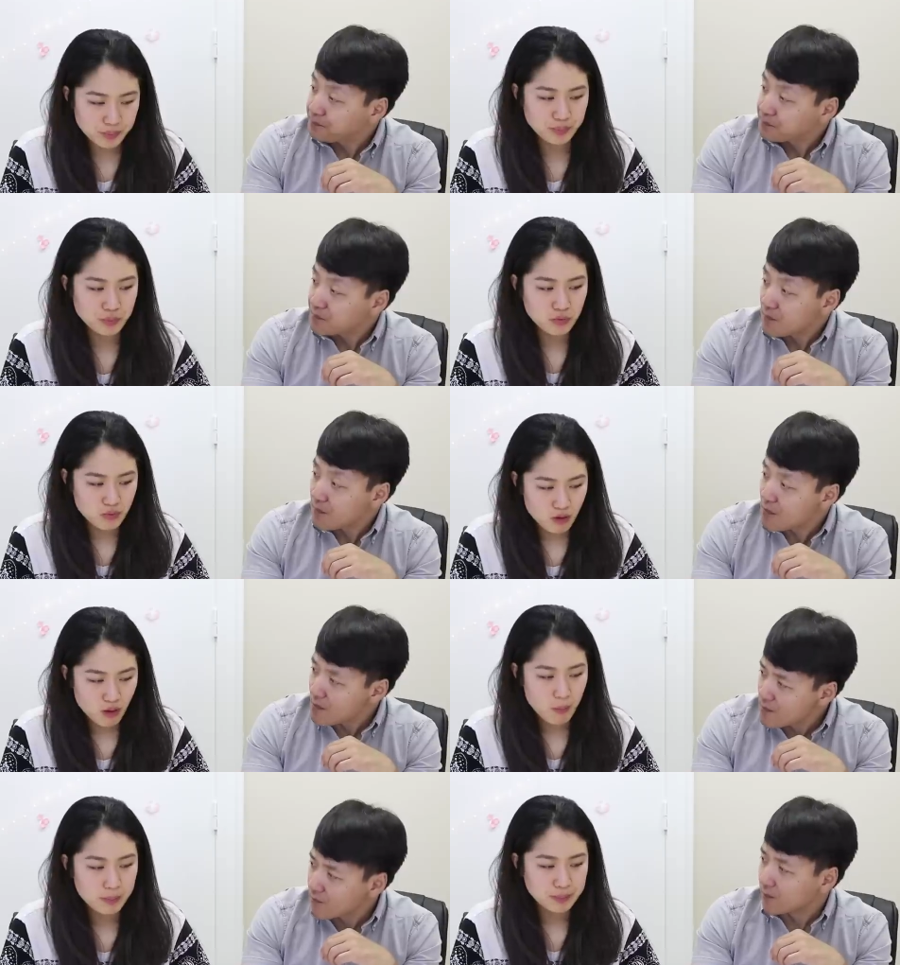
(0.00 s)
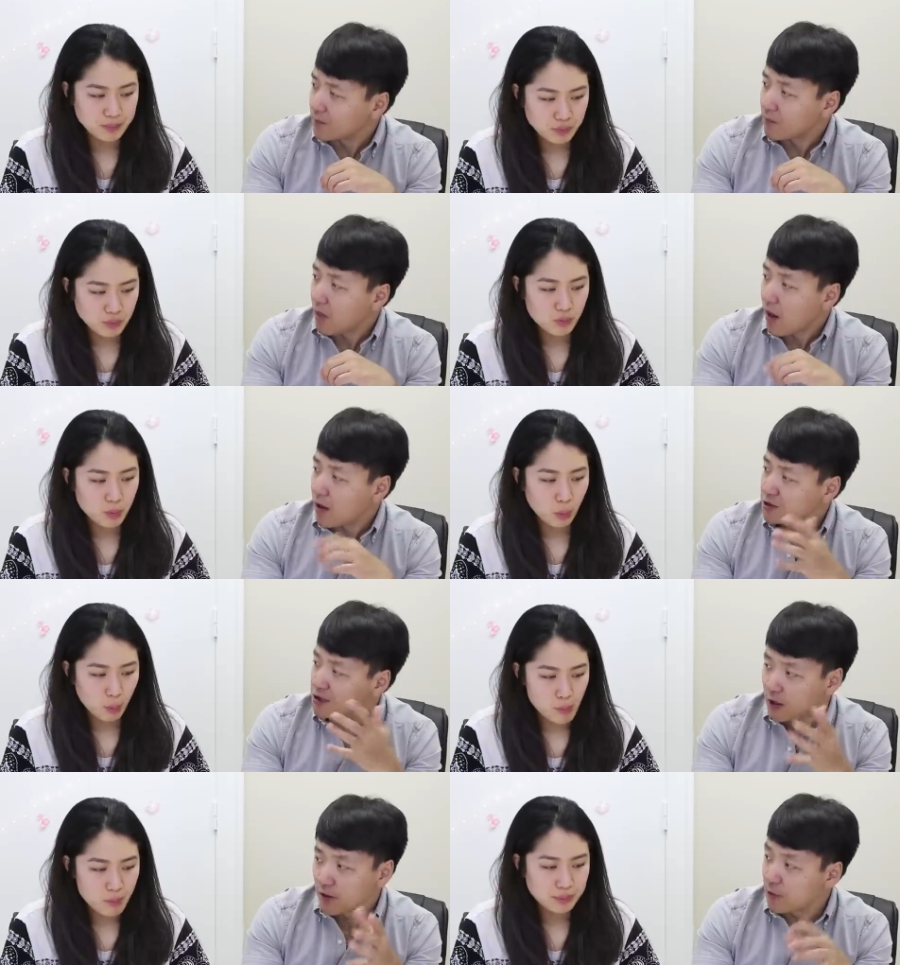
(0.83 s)
Speaker 1: mmm, mm,
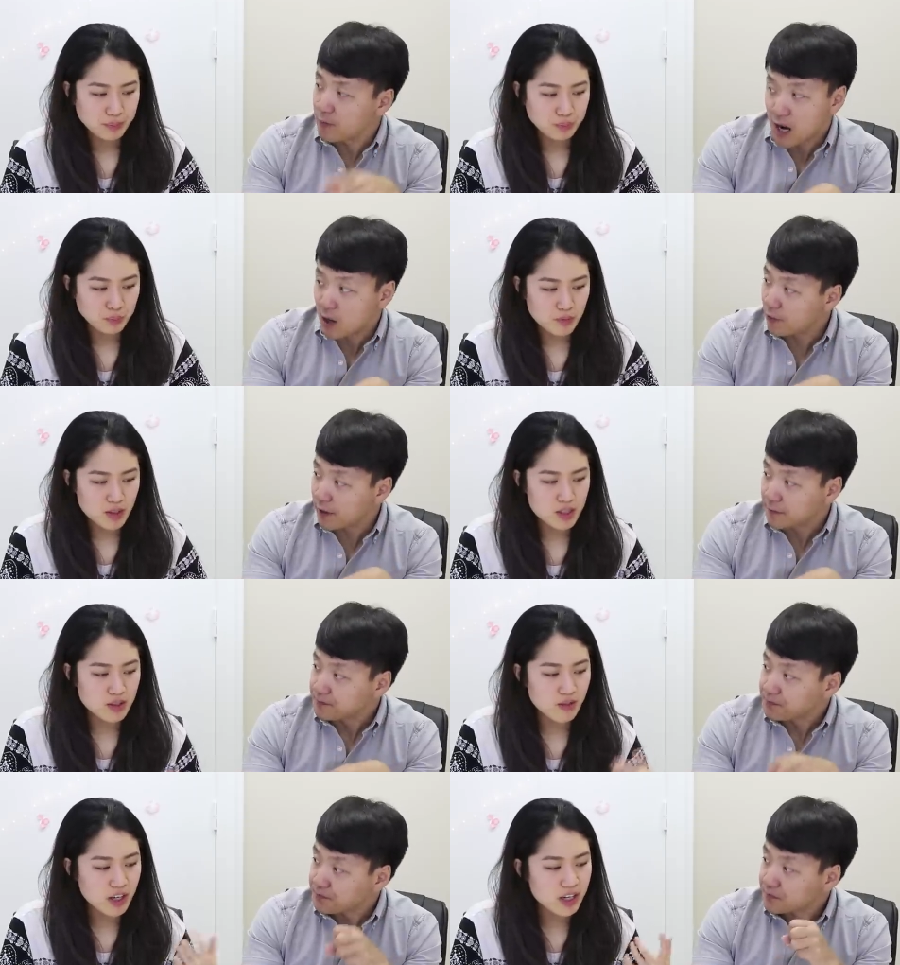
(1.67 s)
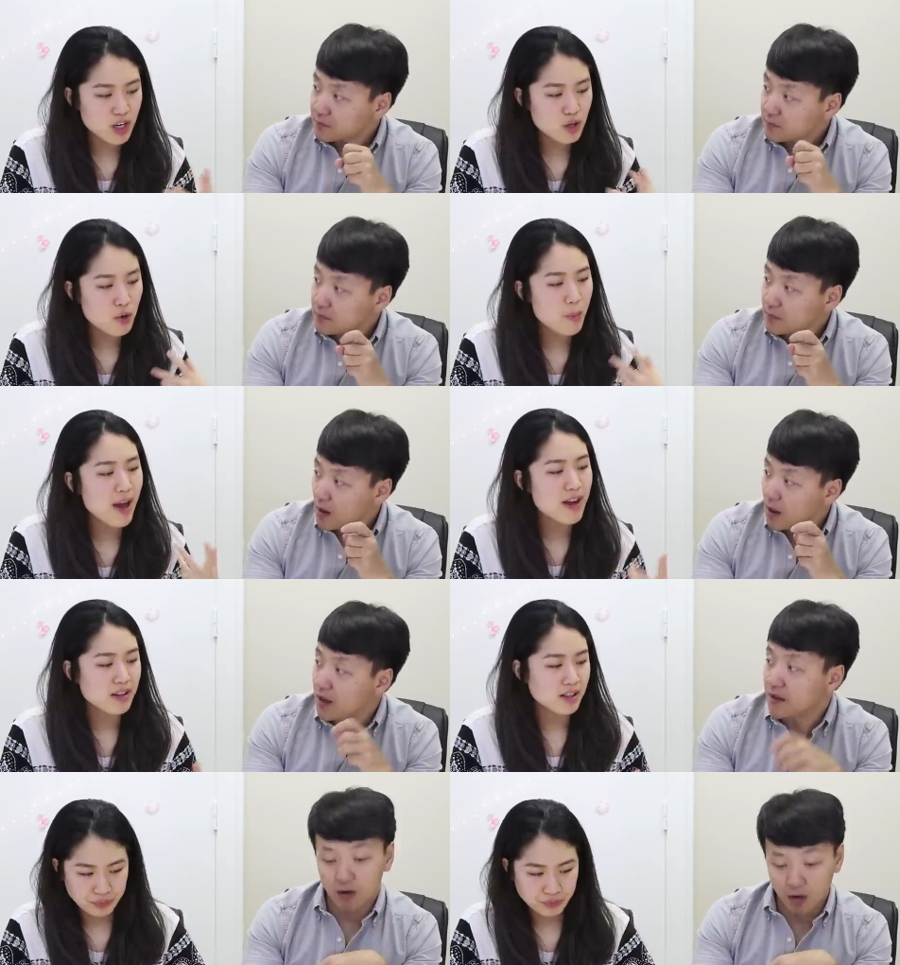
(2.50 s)
it's not overpowering.
Speaker 2: It's very
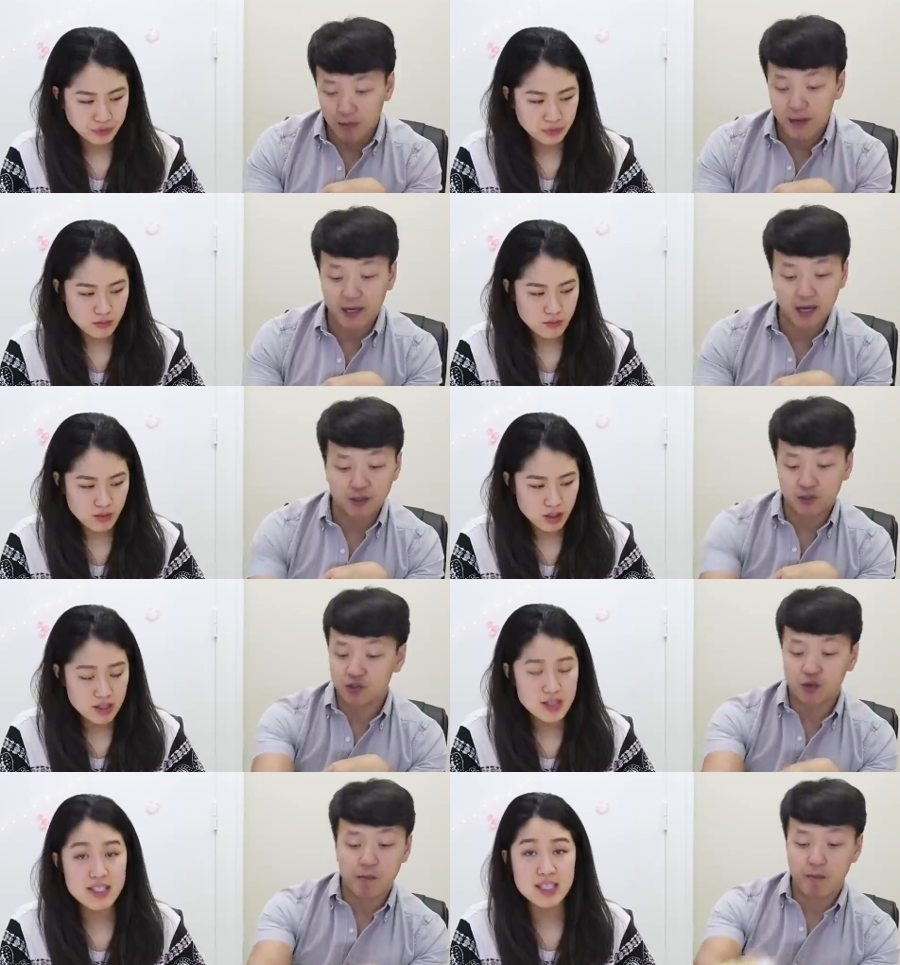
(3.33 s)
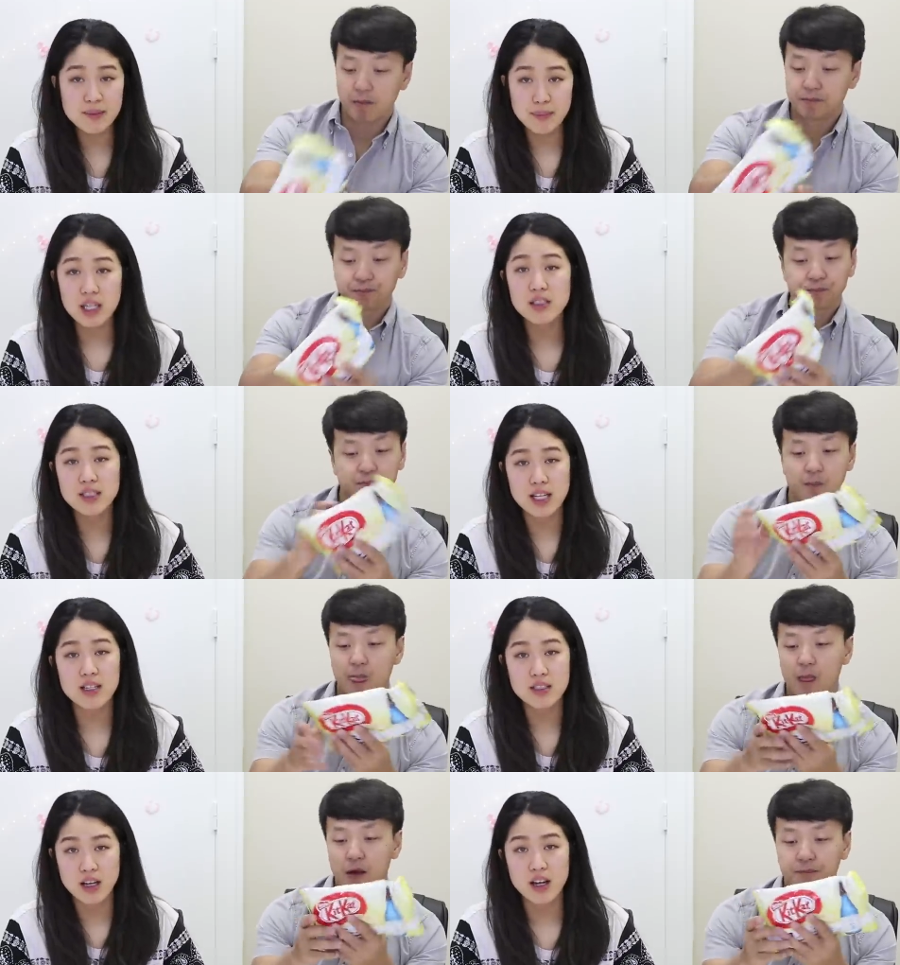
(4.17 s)
aromatic.
Speaker 1: Oh my god. It
Speaker 2: smells
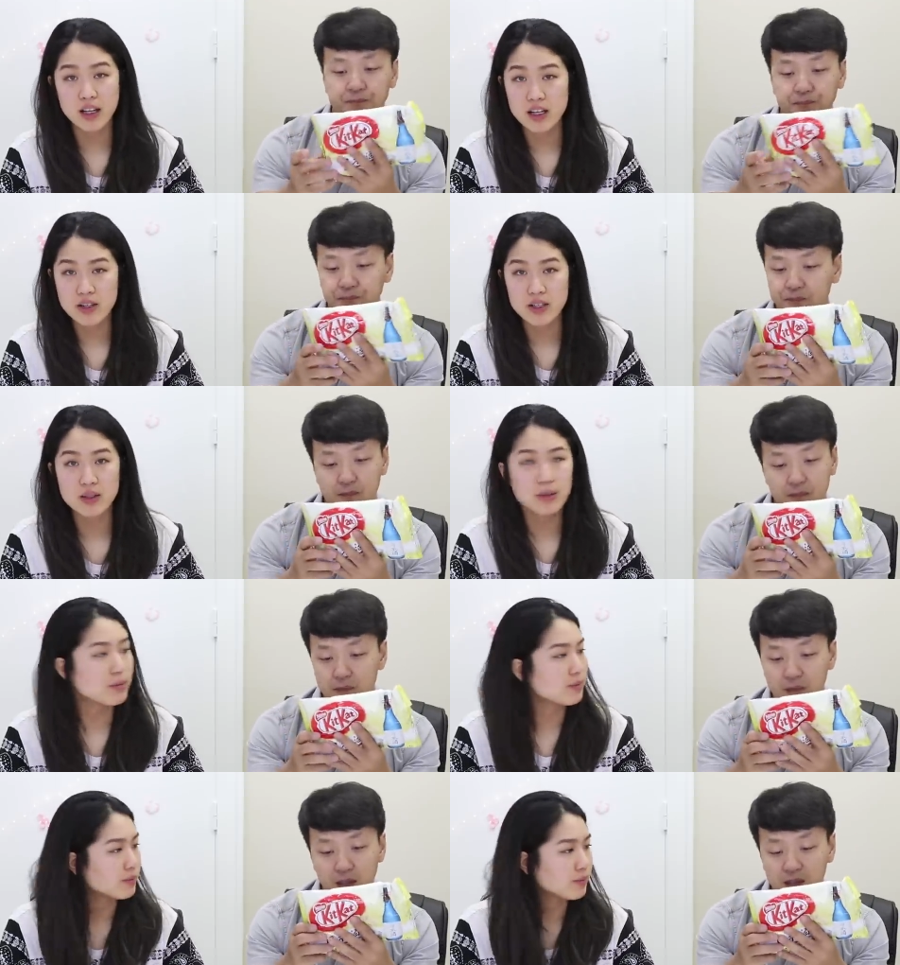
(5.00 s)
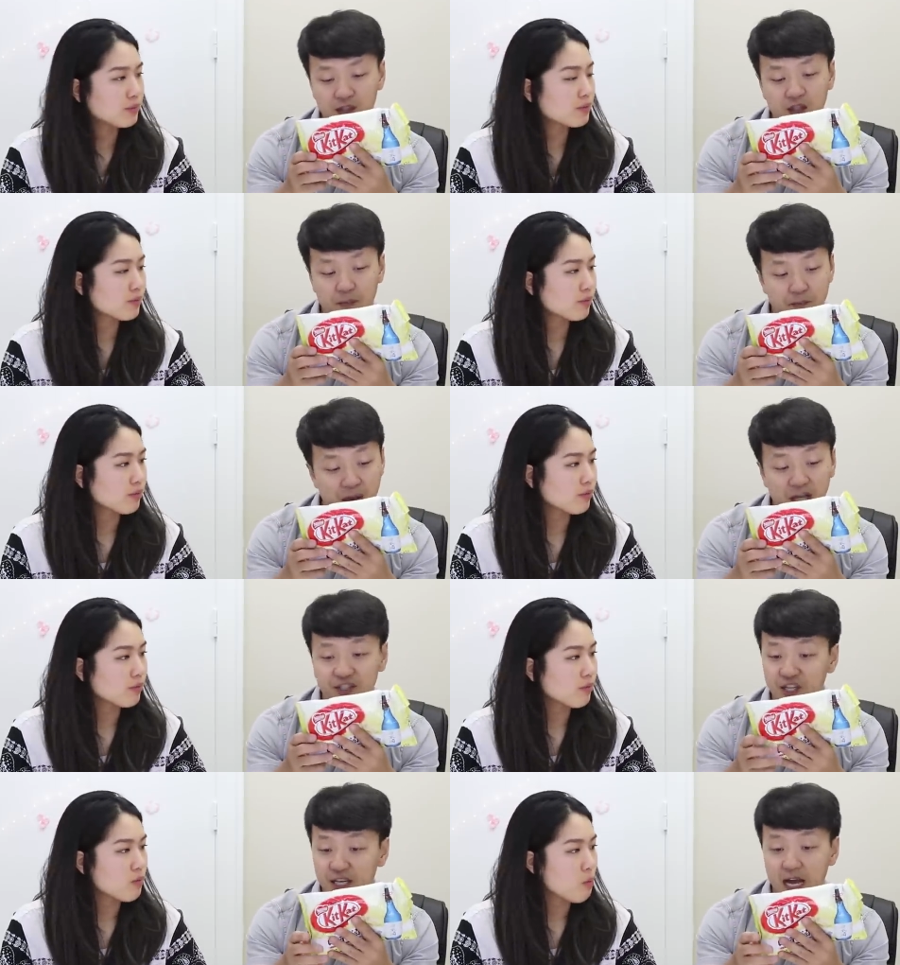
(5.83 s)
like sake too.
Speaker 1: This is the
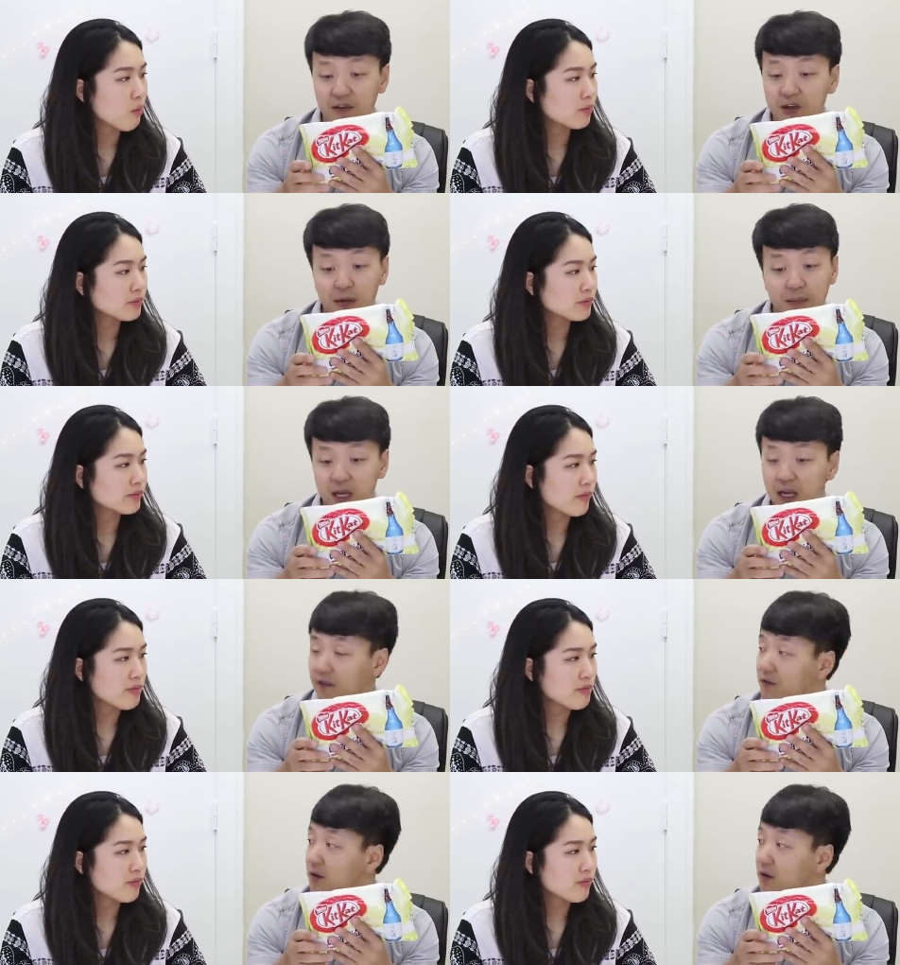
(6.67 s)
best kick I have ever had in my life.